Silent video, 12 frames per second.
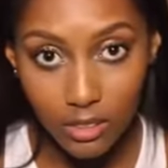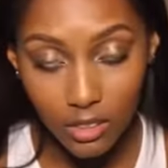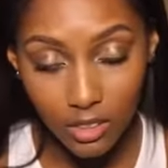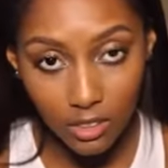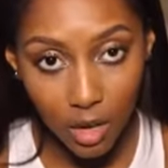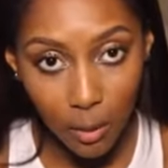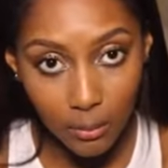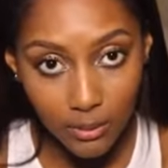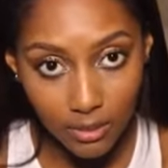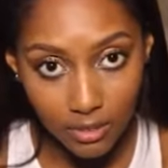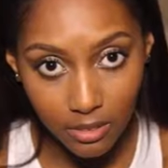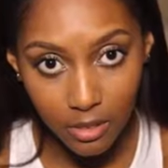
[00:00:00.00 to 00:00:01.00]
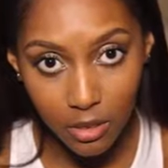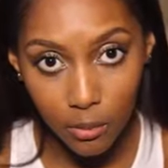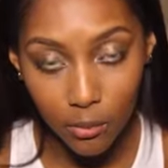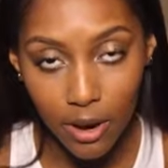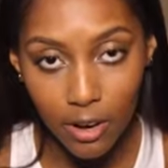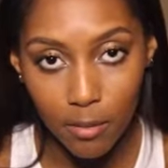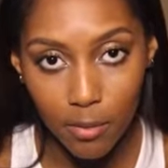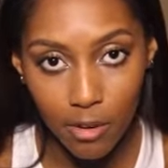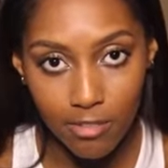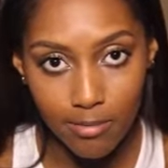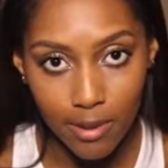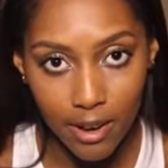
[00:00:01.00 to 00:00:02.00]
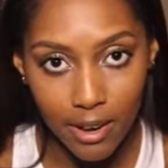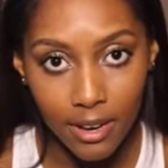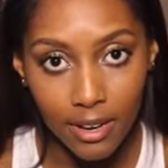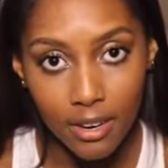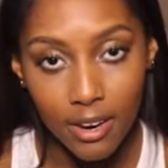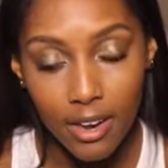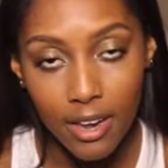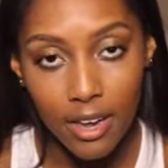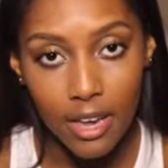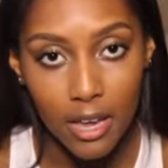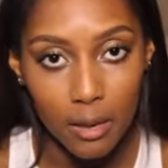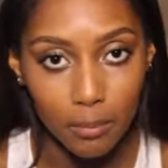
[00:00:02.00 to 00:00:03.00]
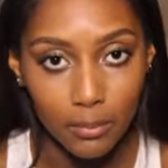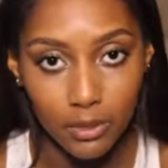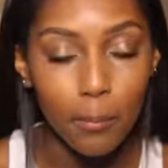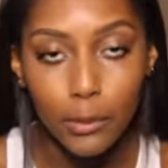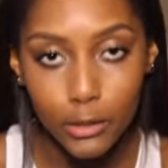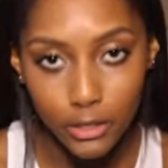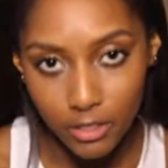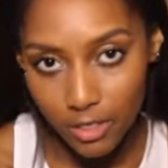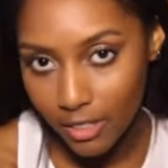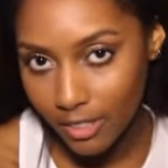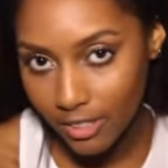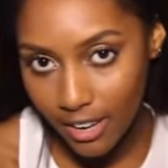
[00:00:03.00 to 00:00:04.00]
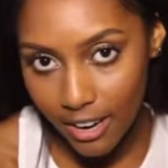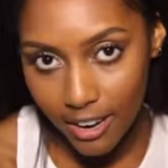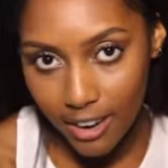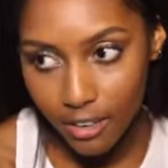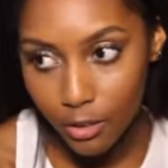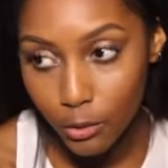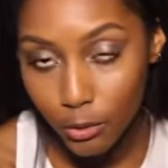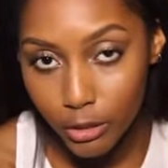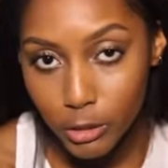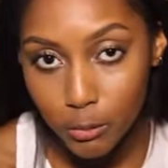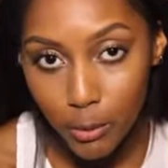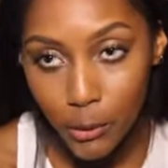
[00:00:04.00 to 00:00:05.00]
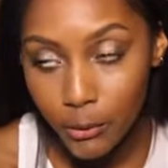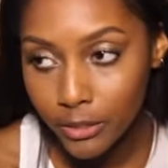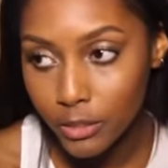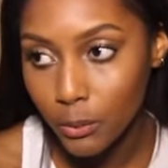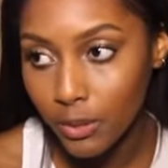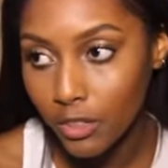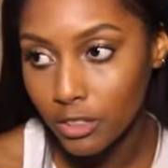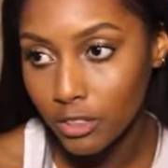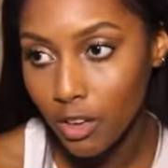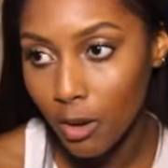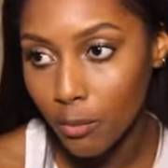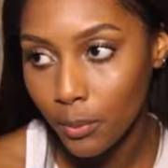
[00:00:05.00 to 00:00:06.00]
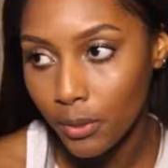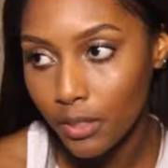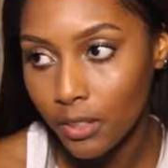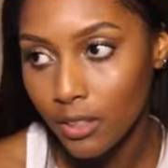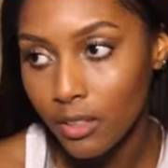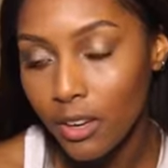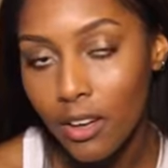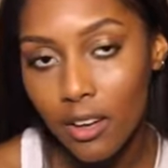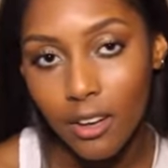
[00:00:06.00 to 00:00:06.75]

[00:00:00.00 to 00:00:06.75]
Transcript: Stops right above my hips. Personally, I had a good experience with this company.